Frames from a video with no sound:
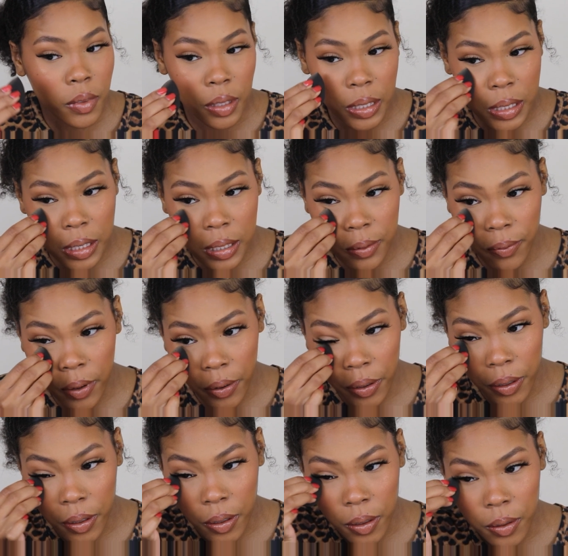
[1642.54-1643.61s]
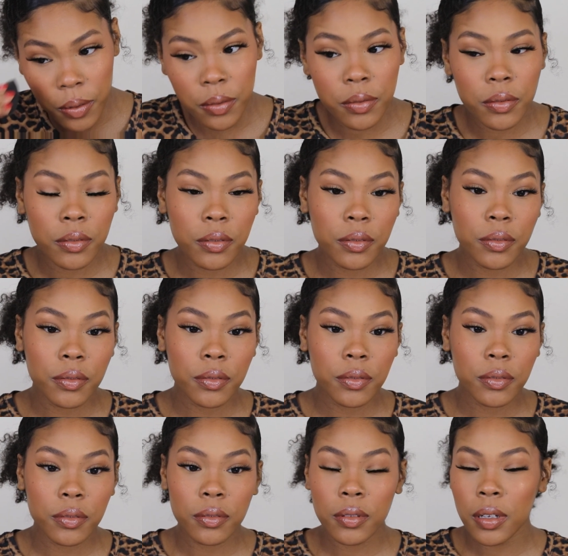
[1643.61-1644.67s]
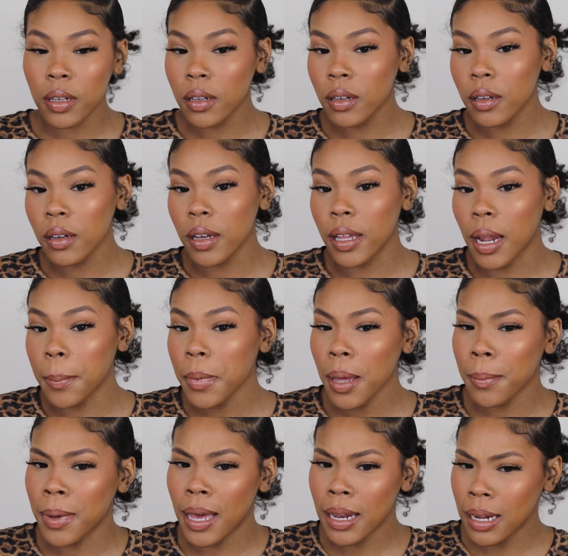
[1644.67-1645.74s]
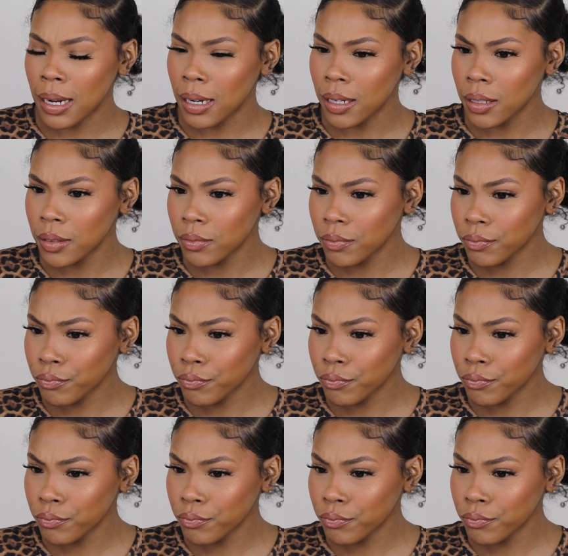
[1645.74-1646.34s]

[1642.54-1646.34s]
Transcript: This is very cute. And I'm not mad at it.